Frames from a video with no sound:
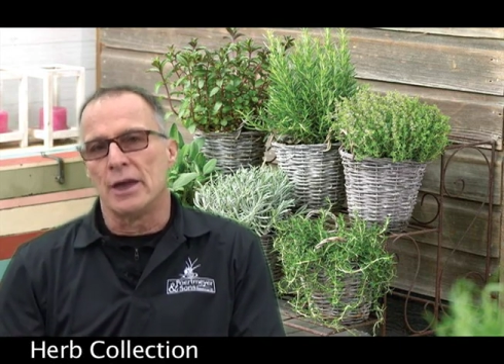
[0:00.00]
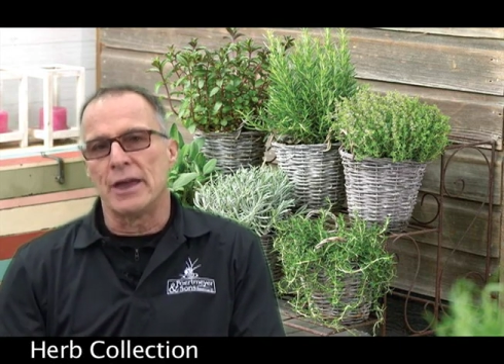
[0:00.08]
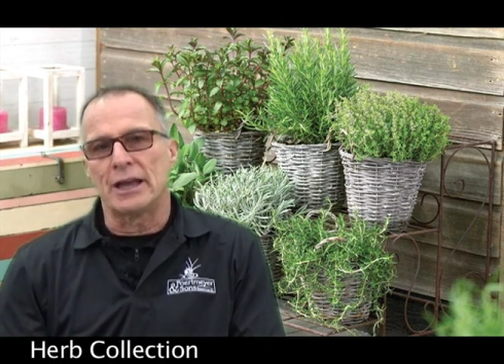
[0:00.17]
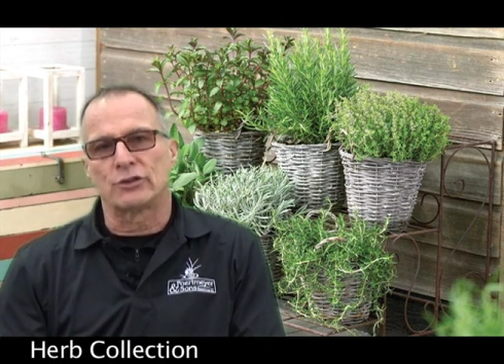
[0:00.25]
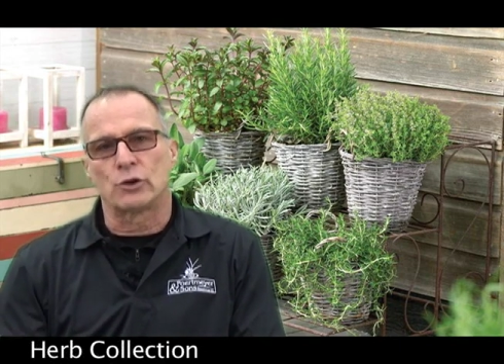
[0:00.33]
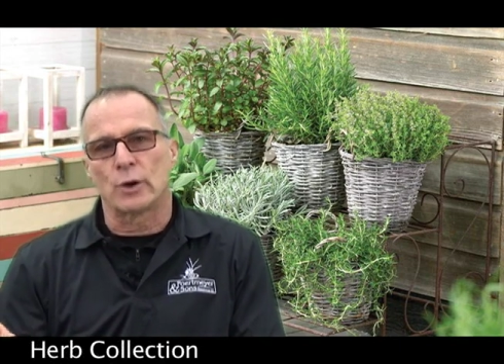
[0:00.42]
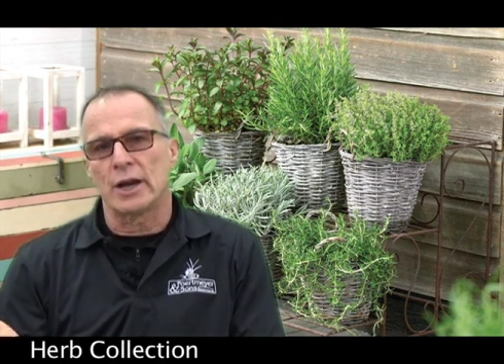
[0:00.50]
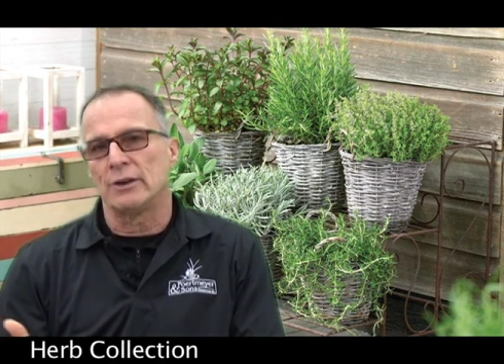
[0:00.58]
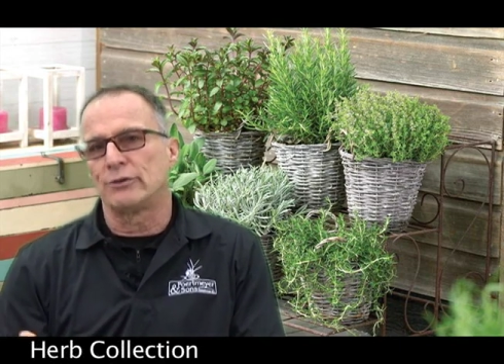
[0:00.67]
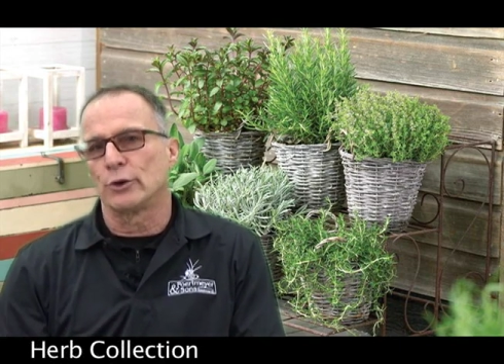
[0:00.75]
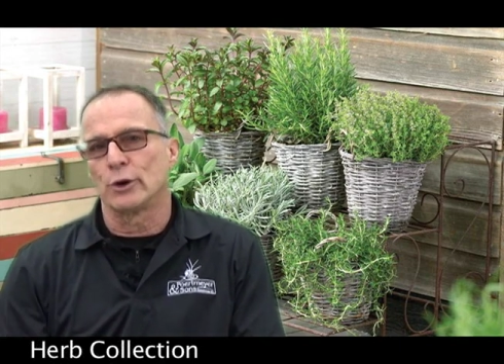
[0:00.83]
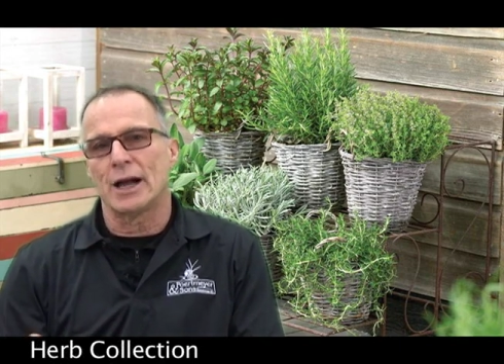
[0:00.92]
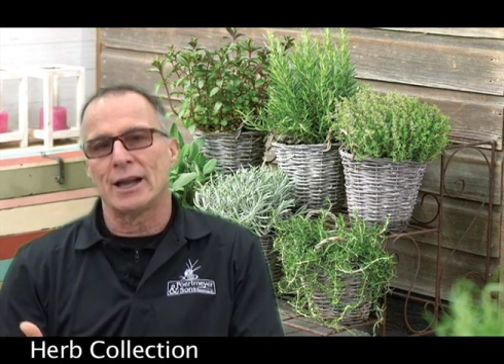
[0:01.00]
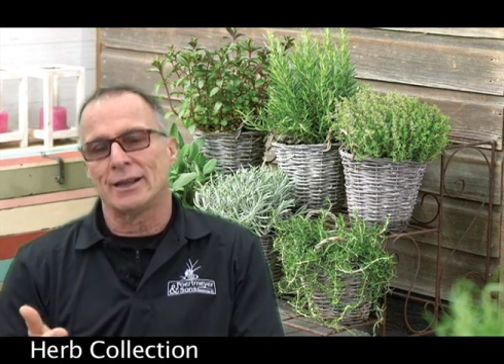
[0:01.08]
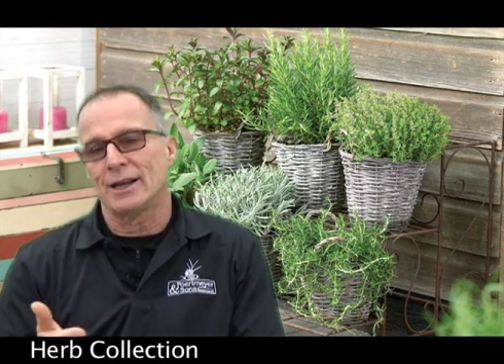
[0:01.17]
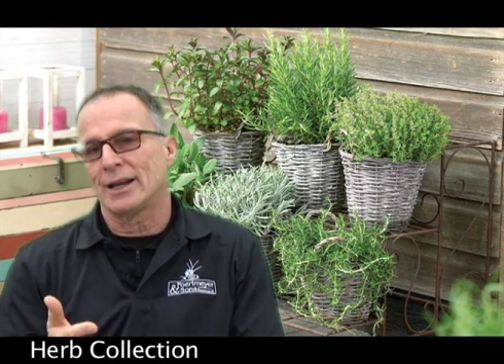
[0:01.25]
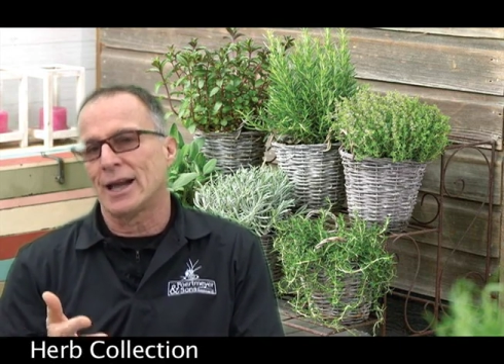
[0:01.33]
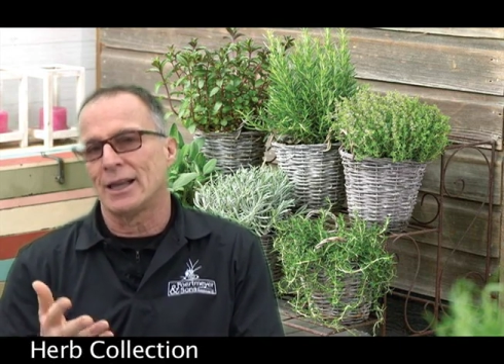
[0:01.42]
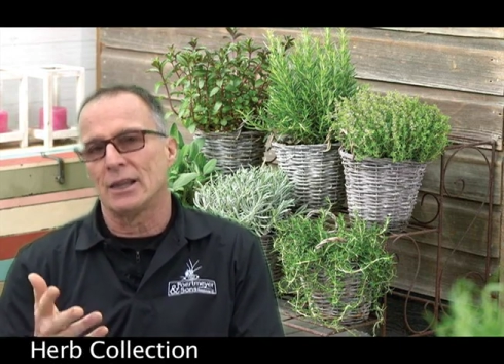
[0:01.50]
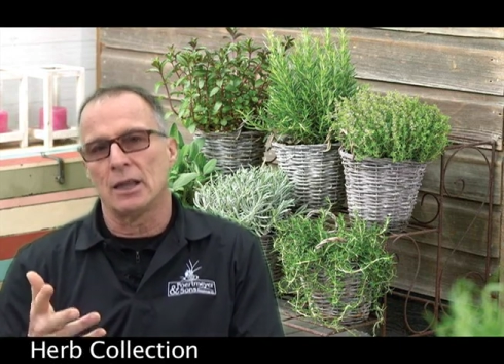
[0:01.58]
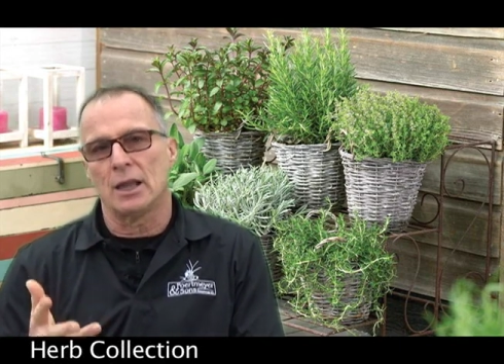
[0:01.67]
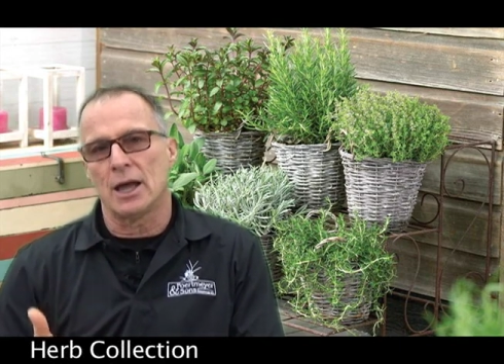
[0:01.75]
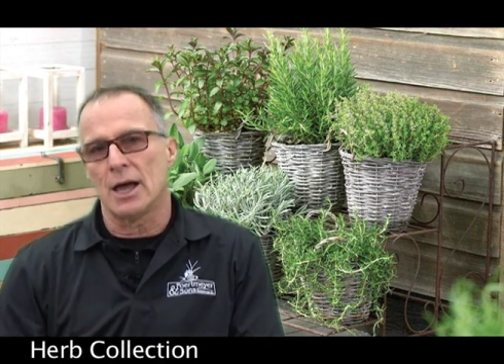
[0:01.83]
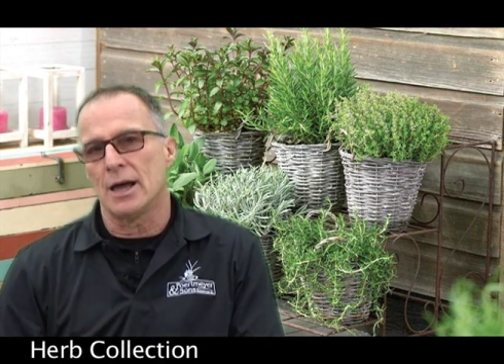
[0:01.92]
and that's great for I like I
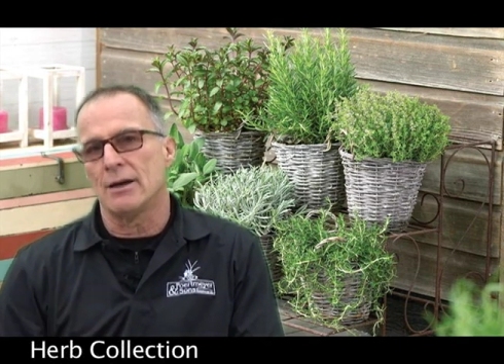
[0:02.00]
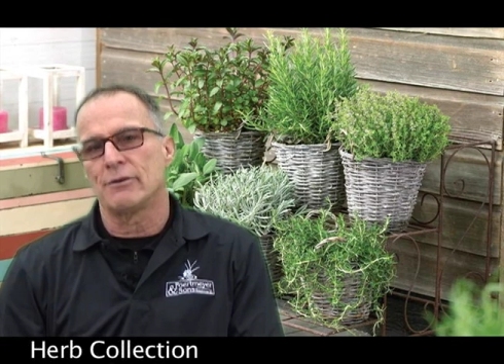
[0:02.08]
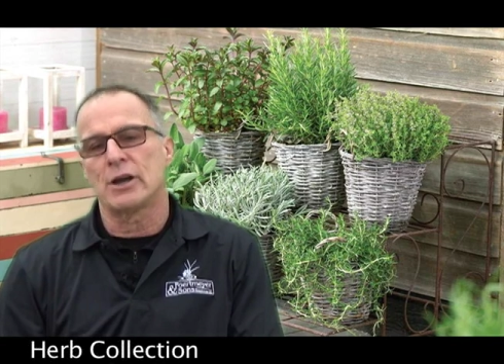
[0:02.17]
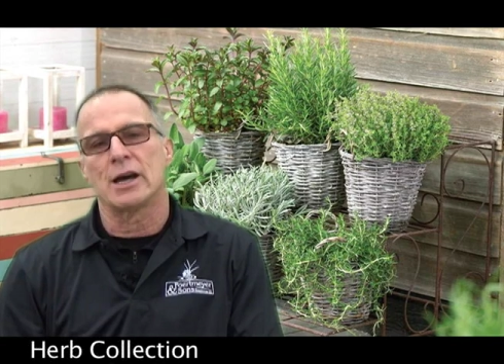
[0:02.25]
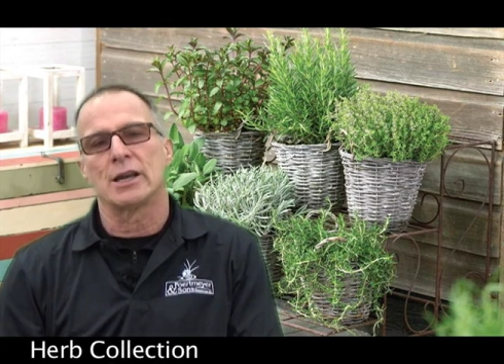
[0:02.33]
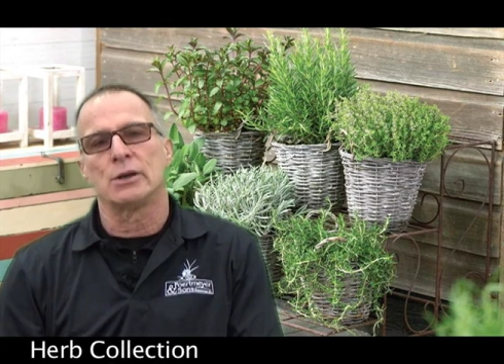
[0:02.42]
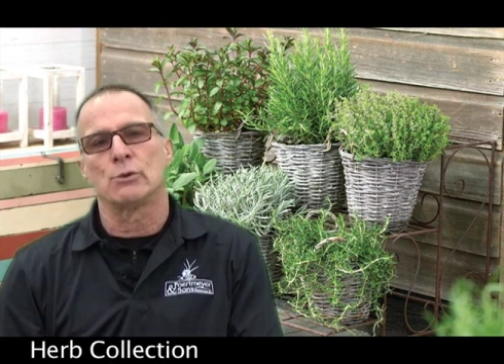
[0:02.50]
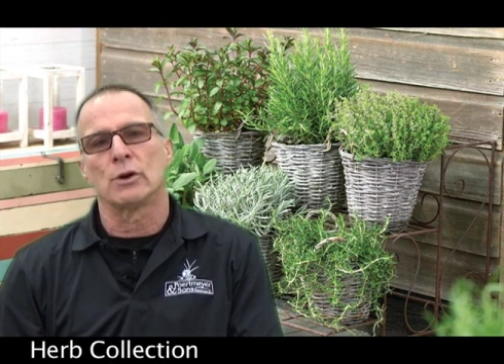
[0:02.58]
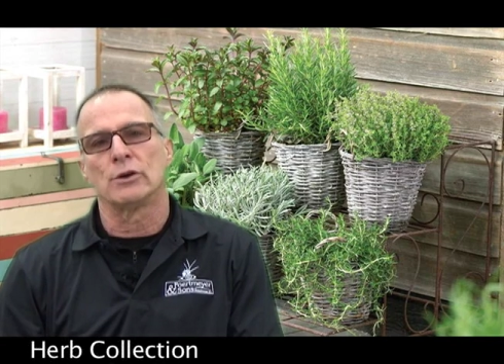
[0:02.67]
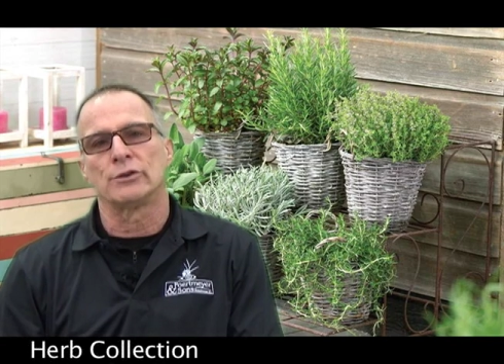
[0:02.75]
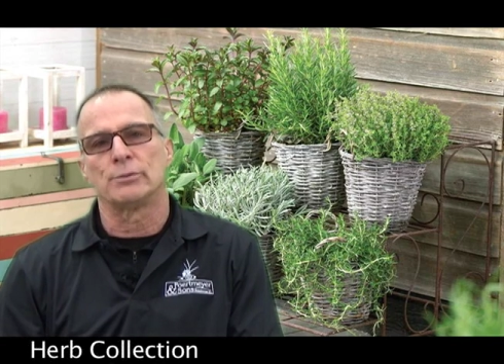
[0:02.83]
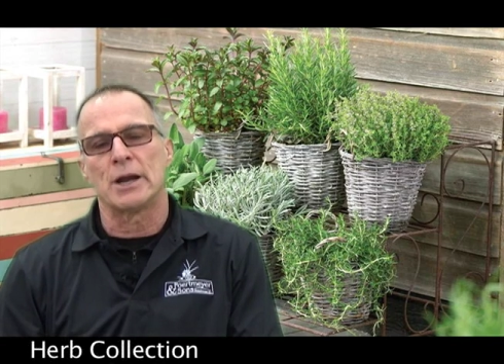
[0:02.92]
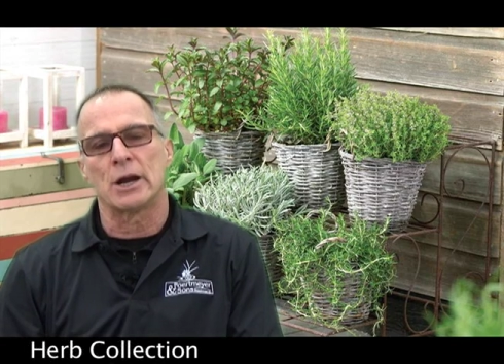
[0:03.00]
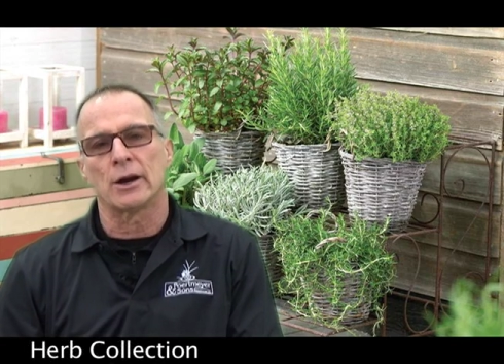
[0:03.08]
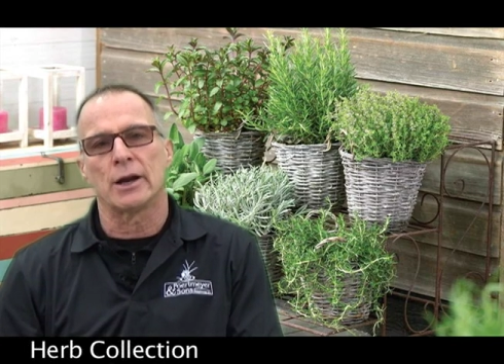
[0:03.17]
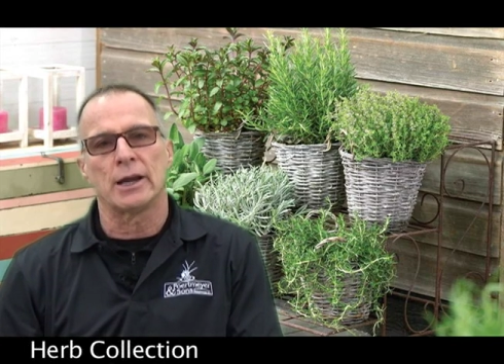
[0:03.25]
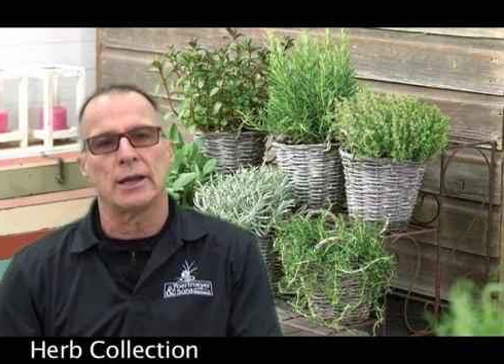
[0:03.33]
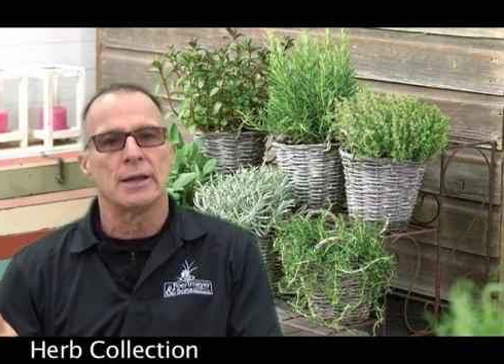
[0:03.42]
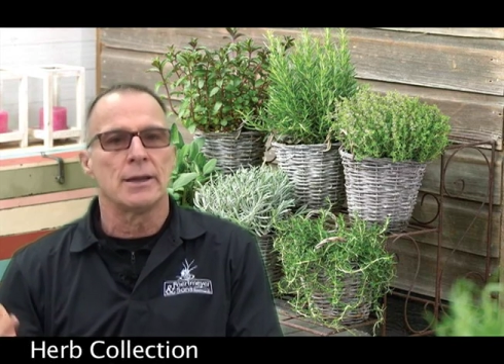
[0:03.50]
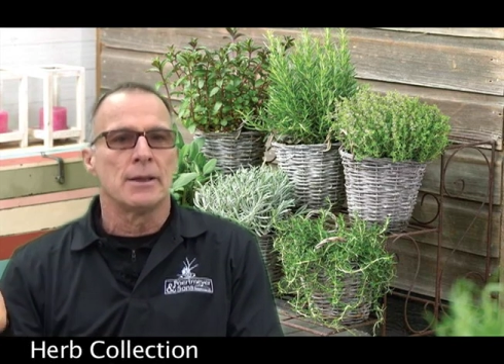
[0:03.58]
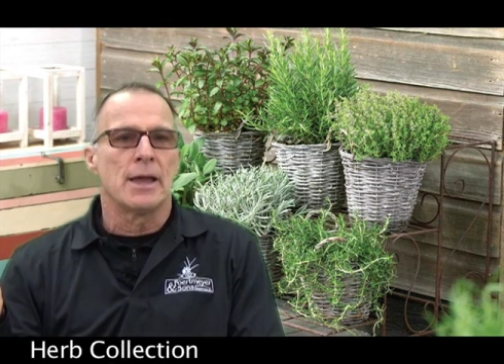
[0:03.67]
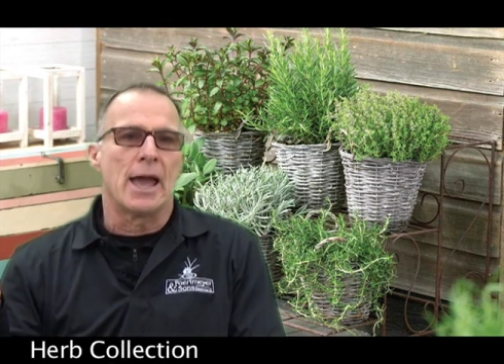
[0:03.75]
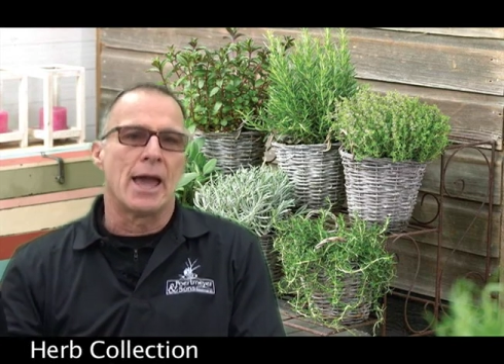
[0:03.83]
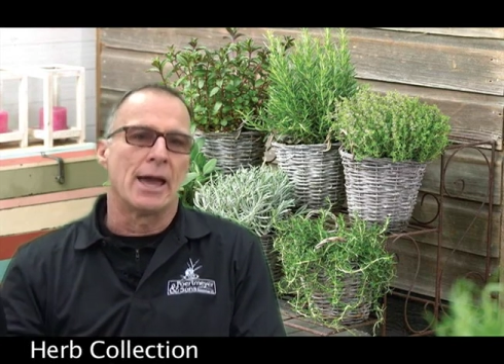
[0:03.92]
love cutting rosemary
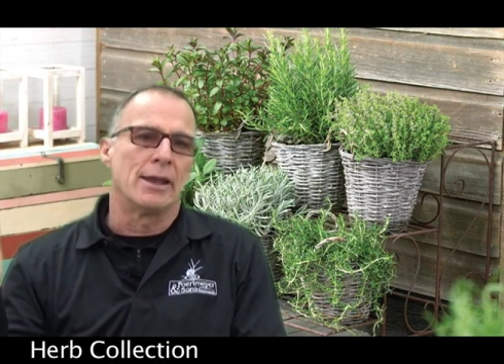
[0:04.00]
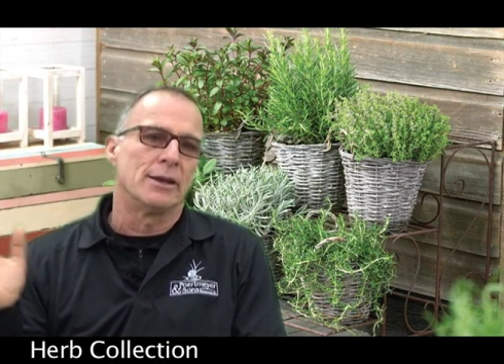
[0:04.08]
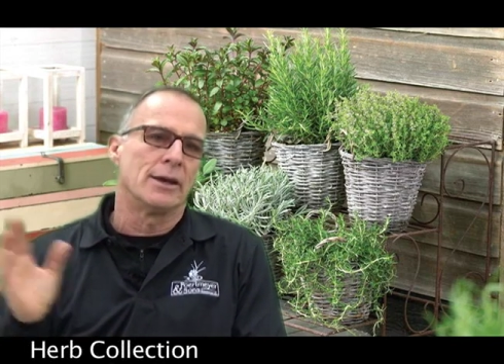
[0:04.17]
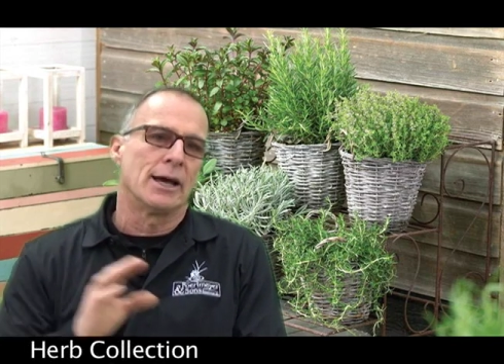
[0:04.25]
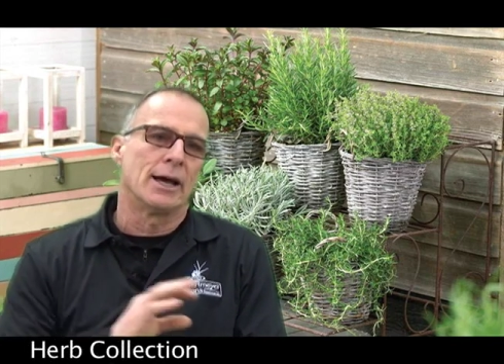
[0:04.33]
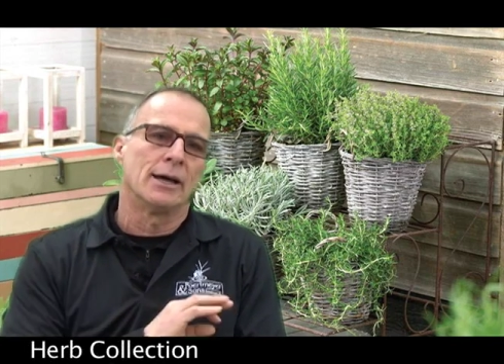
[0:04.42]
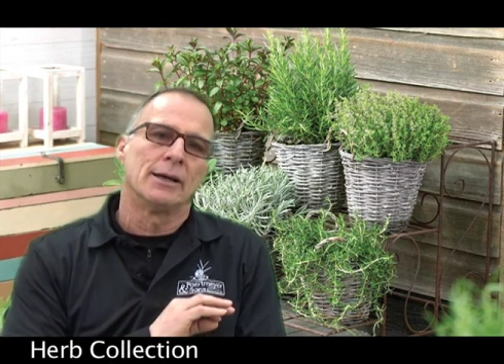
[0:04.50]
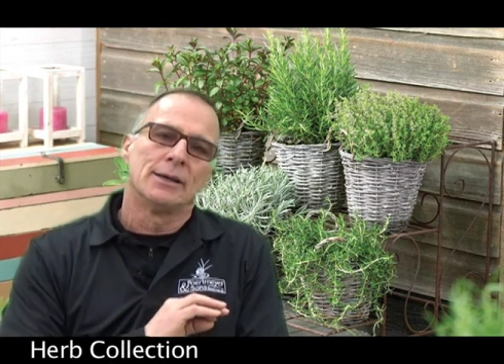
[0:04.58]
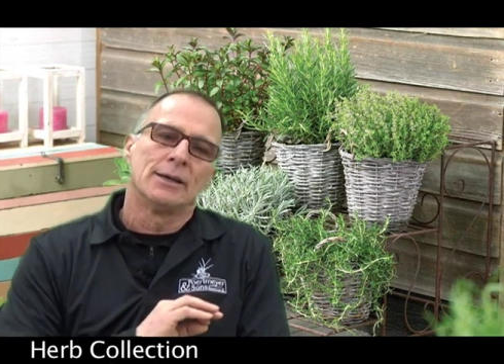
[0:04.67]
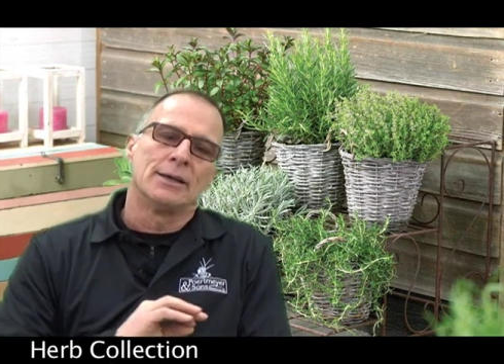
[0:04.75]
and uh,